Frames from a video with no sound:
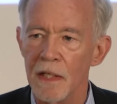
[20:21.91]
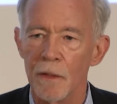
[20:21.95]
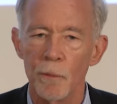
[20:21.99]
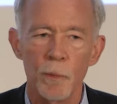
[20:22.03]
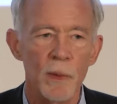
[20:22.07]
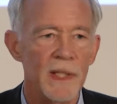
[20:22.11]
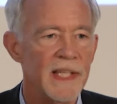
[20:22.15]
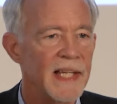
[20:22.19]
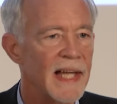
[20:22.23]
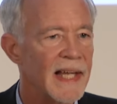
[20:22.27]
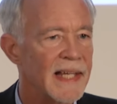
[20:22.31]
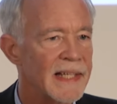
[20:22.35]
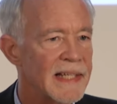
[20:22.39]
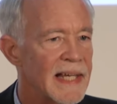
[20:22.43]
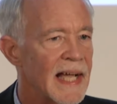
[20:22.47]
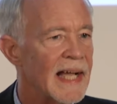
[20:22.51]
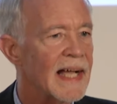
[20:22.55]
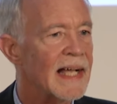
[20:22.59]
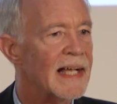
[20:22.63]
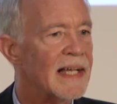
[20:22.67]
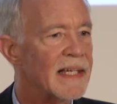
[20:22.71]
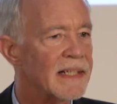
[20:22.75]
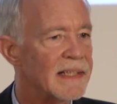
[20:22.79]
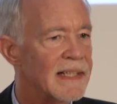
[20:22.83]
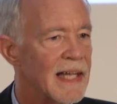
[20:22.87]
We had
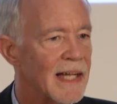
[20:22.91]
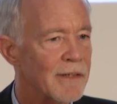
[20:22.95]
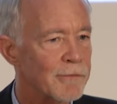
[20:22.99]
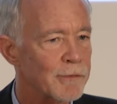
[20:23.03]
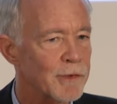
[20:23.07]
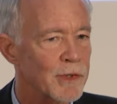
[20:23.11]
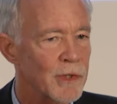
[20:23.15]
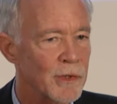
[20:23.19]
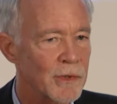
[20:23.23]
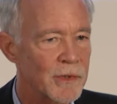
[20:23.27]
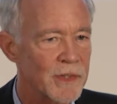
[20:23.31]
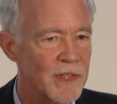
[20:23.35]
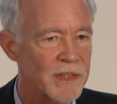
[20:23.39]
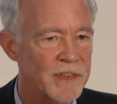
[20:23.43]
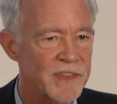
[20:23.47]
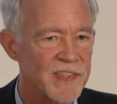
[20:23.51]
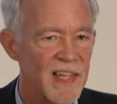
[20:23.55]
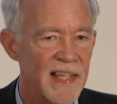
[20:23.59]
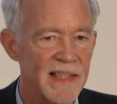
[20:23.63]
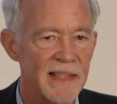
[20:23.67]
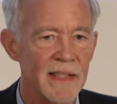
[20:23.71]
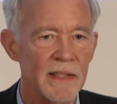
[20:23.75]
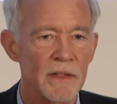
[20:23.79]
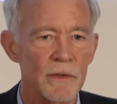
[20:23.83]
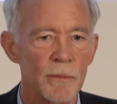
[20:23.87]
had, after the
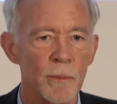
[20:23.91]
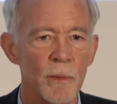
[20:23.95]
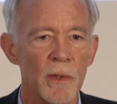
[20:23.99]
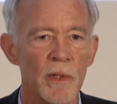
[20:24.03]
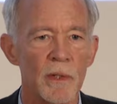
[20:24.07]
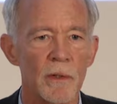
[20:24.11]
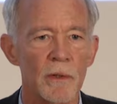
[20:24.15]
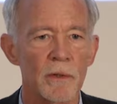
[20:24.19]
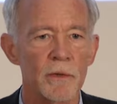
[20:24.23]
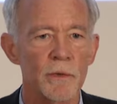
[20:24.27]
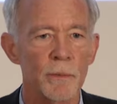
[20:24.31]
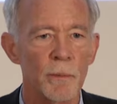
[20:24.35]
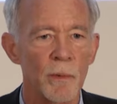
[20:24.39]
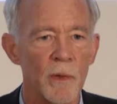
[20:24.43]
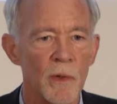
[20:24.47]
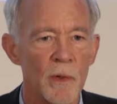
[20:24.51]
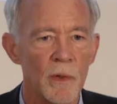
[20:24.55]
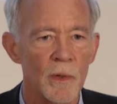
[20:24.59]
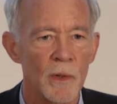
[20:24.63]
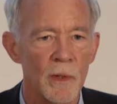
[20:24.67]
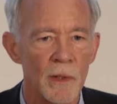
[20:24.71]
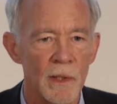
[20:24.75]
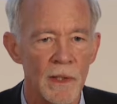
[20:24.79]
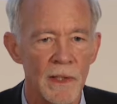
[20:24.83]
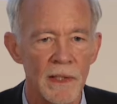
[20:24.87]
Second World
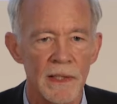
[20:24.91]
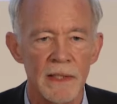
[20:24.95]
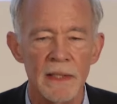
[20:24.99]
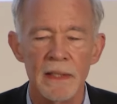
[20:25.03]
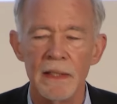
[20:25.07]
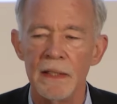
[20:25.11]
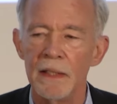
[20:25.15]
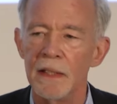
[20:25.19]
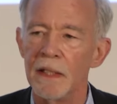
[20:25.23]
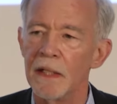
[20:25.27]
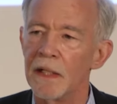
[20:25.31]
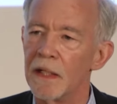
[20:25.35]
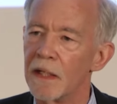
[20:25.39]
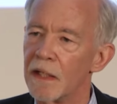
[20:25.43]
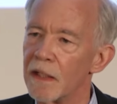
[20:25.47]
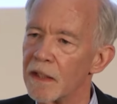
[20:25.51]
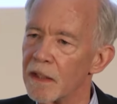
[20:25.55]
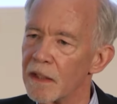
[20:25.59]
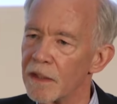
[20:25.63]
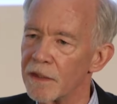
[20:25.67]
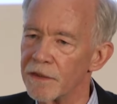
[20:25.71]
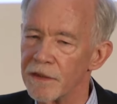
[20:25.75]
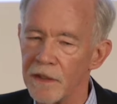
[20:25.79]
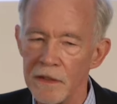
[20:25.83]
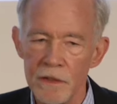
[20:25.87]
War,
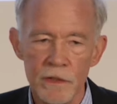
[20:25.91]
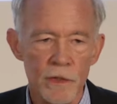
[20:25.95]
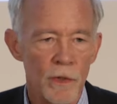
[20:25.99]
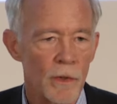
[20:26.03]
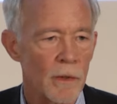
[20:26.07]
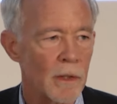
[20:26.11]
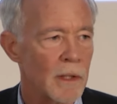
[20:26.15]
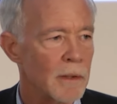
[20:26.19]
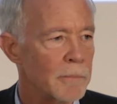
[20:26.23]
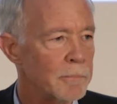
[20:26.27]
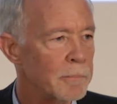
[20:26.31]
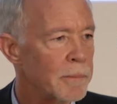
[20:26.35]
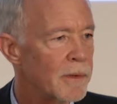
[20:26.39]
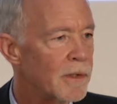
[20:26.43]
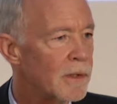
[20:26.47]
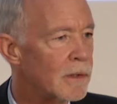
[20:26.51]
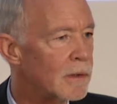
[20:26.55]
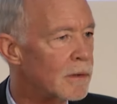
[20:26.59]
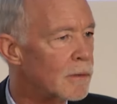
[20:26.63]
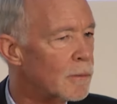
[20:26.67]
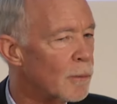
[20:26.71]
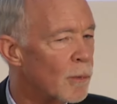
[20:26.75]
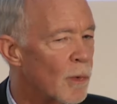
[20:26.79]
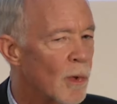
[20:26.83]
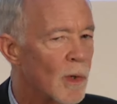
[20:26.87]
uh, the
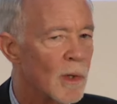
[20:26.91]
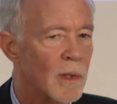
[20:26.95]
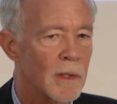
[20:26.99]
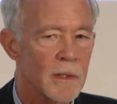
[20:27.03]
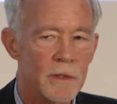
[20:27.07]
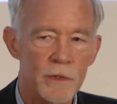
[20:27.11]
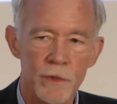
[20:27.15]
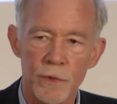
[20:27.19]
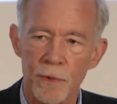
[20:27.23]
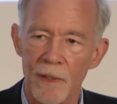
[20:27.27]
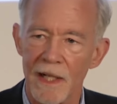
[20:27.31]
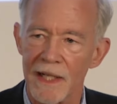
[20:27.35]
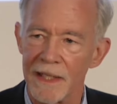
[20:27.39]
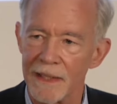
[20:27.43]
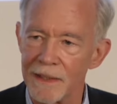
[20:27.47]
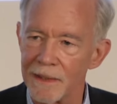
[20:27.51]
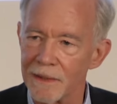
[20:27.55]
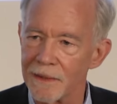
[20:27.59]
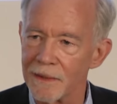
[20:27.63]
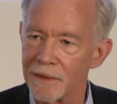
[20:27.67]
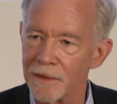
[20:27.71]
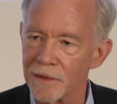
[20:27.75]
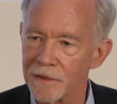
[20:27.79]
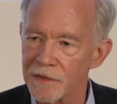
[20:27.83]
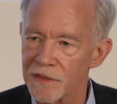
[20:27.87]
Nuremberg War
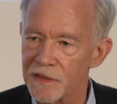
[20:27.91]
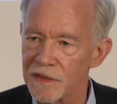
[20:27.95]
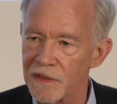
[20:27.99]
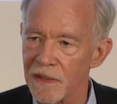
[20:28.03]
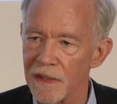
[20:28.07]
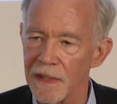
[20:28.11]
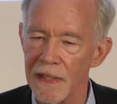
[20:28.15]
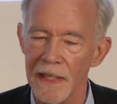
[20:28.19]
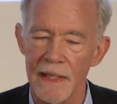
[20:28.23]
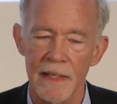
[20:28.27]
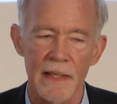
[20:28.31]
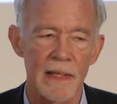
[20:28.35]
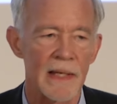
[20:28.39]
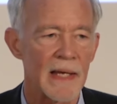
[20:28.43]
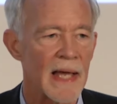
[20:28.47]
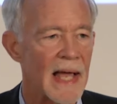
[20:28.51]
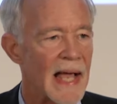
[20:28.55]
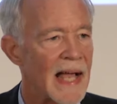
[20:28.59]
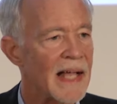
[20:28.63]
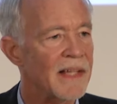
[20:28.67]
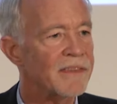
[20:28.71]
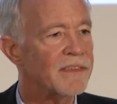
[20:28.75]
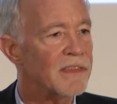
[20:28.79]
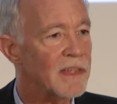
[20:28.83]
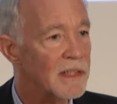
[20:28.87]
Trials uh,
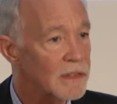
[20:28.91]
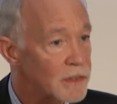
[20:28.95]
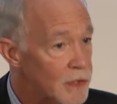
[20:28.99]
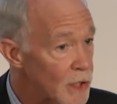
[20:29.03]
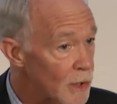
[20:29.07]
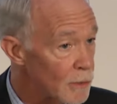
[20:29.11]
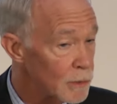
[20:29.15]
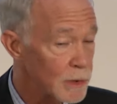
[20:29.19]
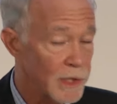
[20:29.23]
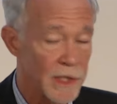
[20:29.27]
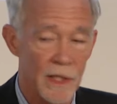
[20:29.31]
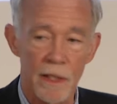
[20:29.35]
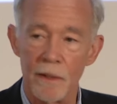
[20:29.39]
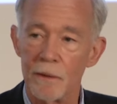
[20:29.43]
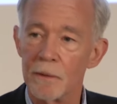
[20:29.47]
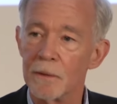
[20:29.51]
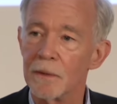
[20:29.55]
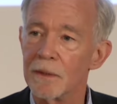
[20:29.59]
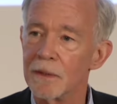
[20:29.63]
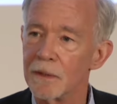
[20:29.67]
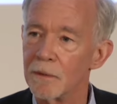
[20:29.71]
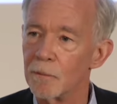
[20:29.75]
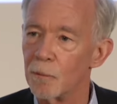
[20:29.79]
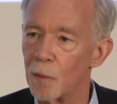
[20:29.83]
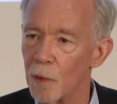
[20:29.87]
and the Tokyo
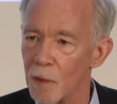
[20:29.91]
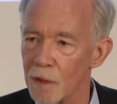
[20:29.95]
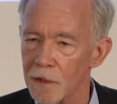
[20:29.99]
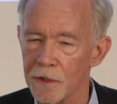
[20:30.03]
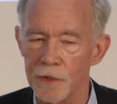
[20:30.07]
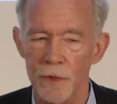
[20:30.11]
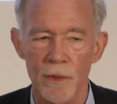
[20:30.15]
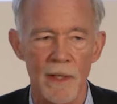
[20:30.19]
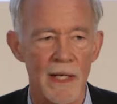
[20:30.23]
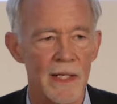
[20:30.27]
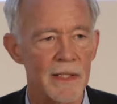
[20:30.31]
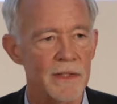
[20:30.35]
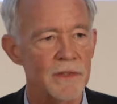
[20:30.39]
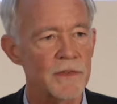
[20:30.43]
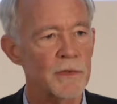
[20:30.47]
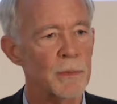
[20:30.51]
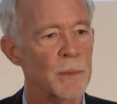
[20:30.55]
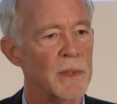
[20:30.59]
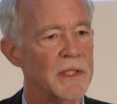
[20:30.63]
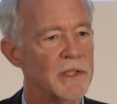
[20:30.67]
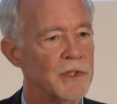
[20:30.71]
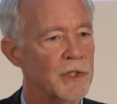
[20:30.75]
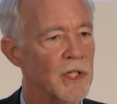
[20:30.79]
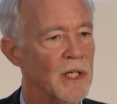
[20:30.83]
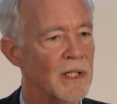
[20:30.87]
War Trials,
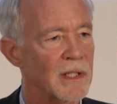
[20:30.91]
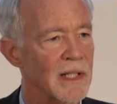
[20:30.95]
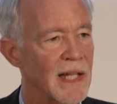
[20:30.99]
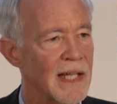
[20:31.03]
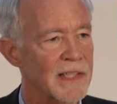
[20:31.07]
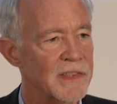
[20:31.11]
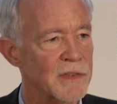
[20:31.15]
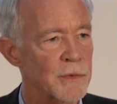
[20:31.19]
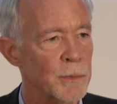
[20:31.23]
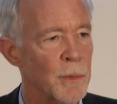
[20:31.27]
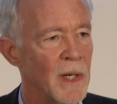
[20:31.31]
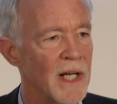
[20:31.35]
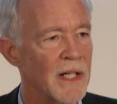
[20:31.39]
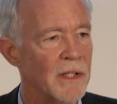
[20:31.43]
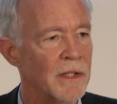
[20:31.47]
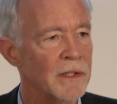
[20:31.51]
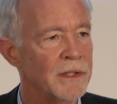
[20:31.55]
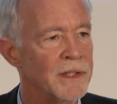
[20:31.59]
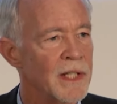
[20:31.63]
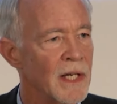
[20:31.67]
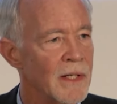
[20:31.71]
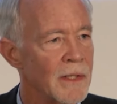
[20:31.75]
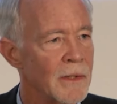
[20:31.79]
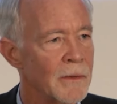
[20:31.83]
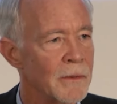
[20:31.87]
which are less well
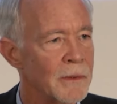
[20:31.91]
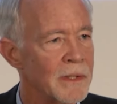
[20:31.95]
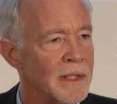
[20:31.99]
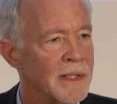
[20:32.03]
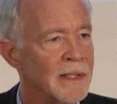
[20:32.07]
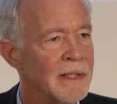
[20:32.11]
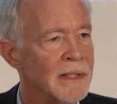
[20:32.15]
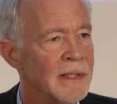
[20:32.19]
known.